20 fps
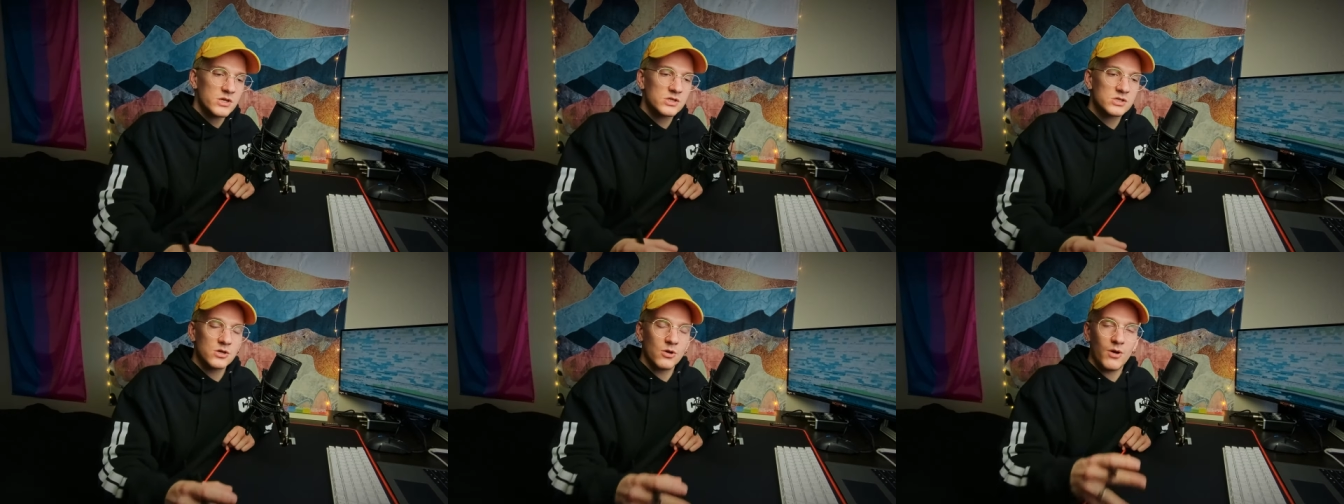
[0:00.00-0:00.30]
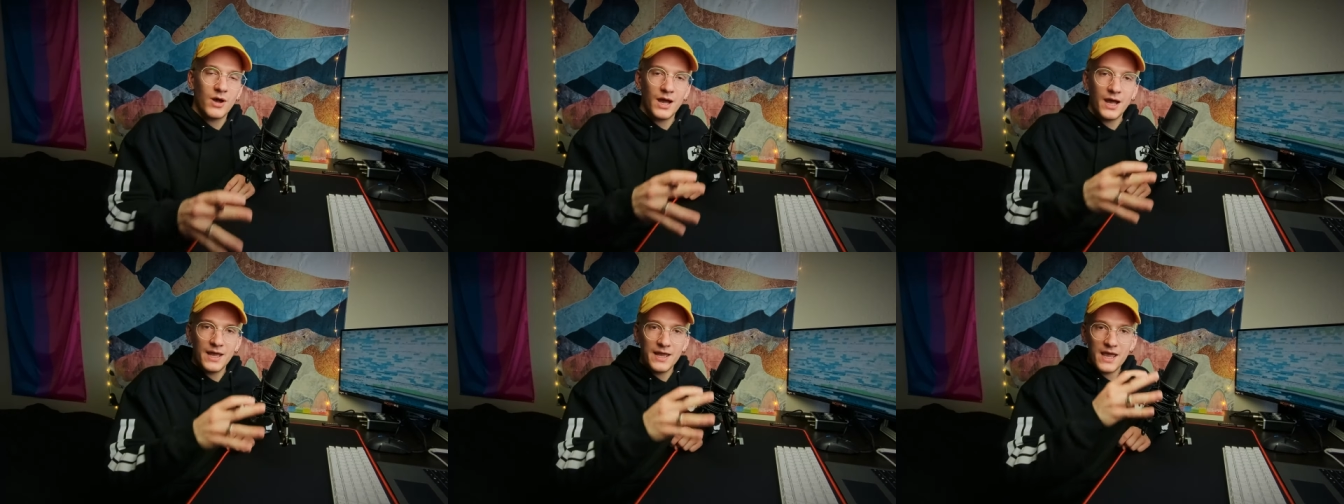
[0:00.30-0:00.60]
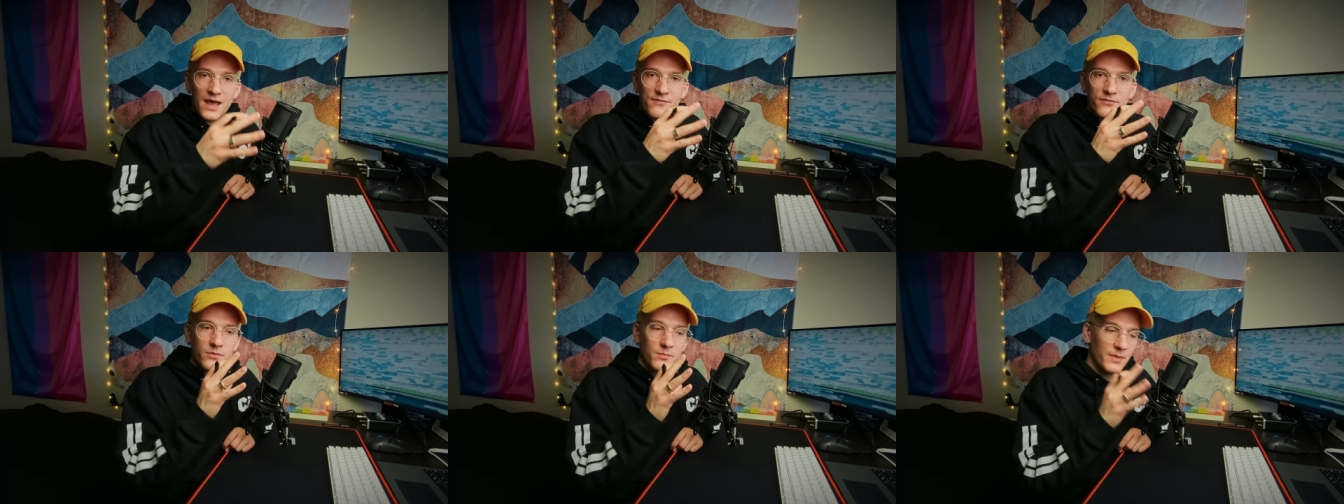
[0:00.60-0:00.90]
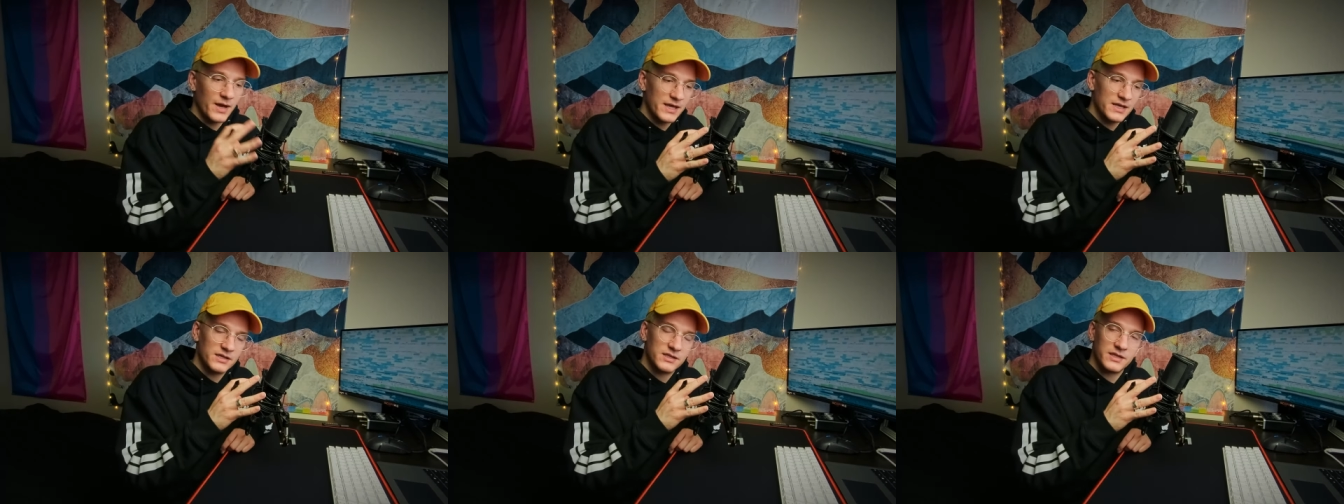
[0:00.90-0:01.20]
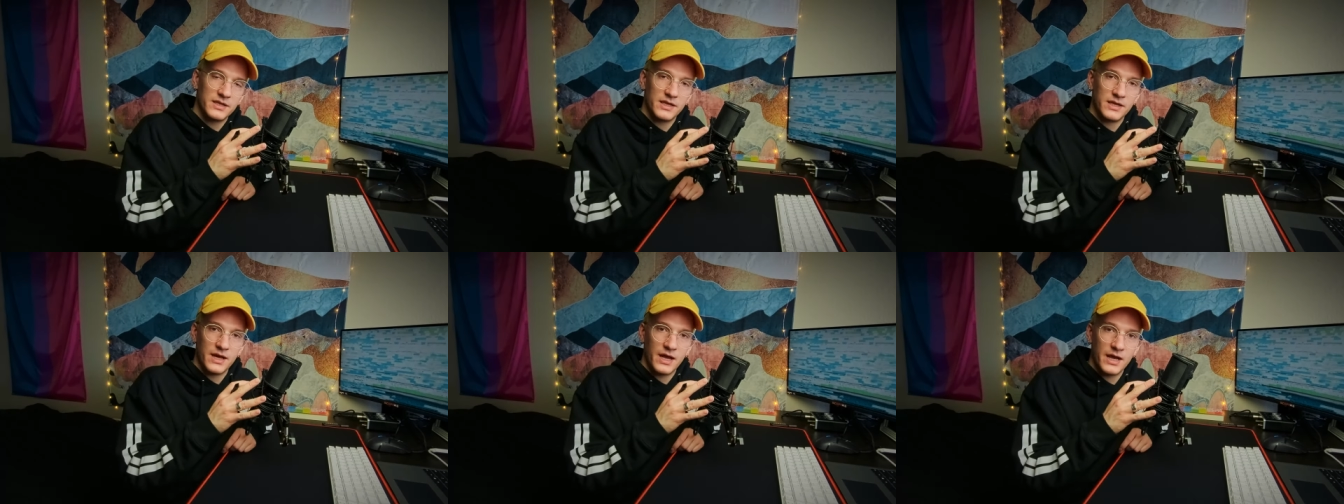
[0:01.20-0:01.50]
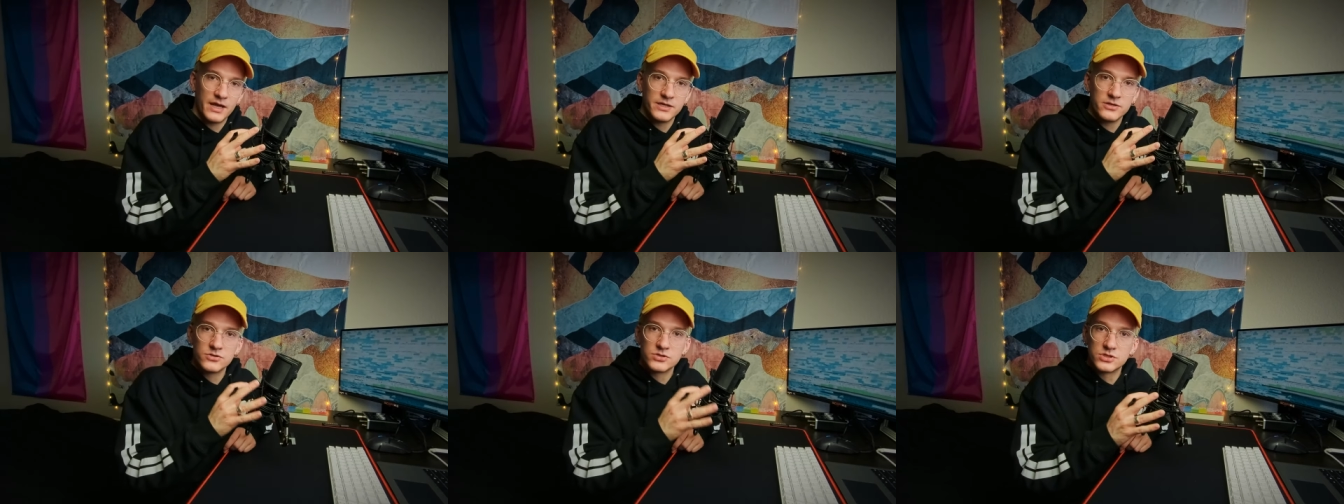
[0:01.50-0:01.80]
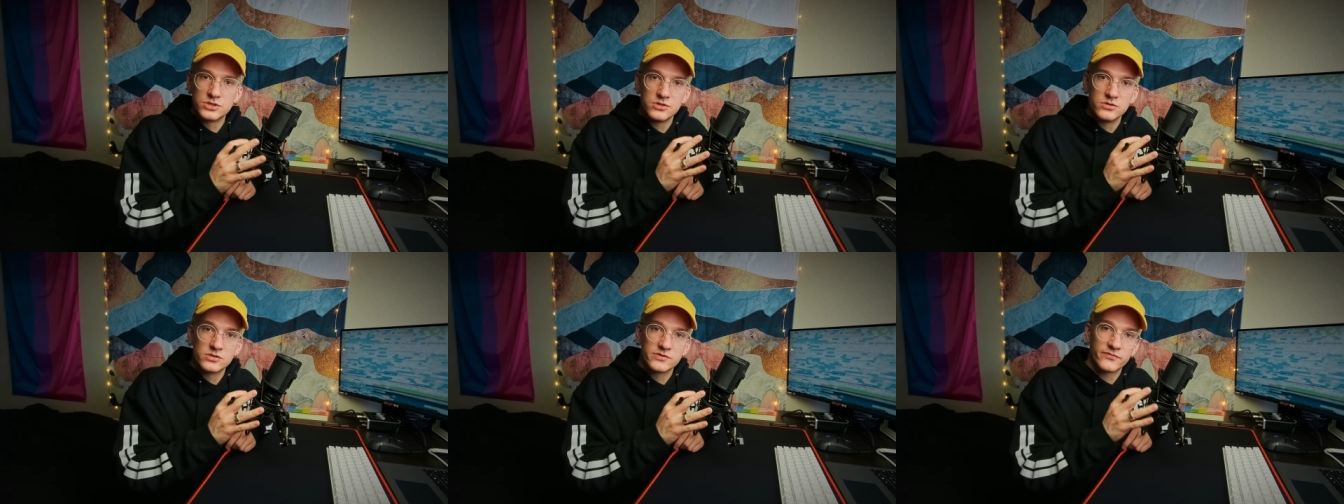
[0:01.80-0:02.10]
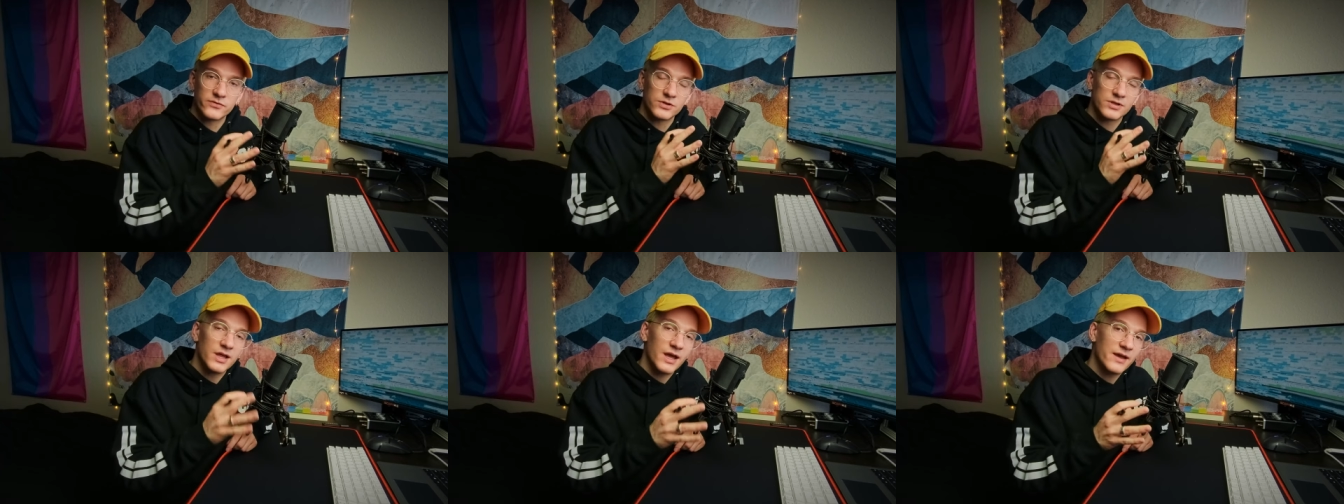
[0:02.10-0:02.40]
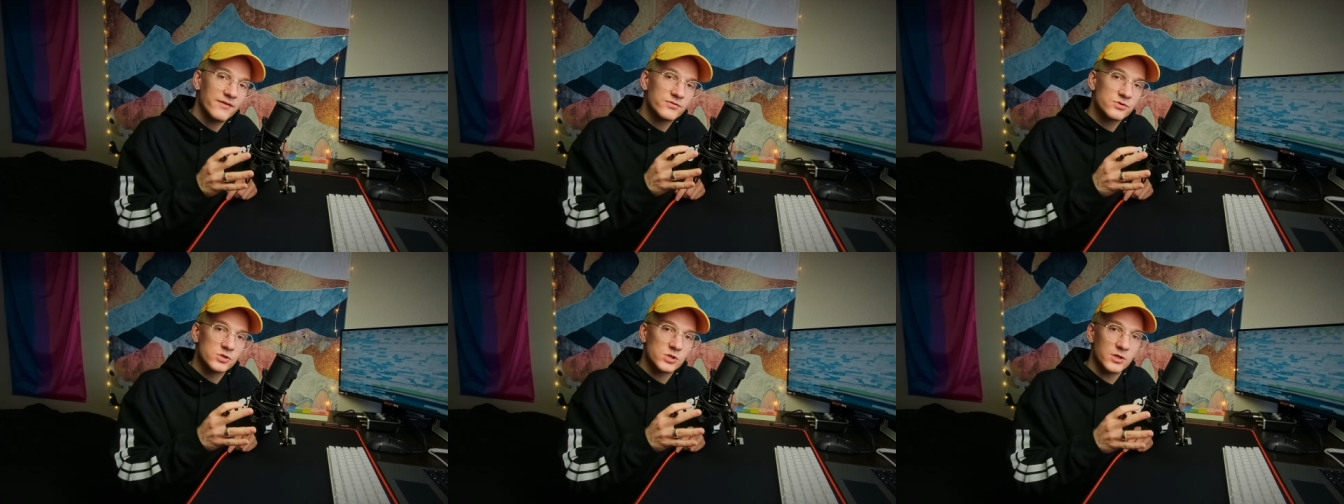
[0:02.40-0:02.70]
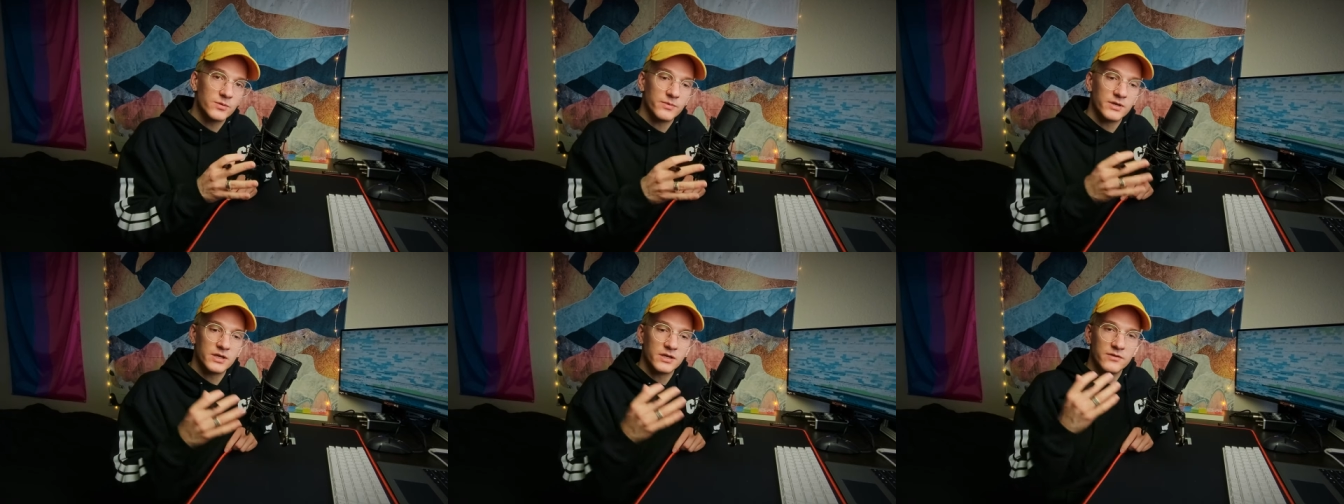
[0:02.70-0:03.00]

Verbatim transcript: So I have a mic that I used to use for live streaming,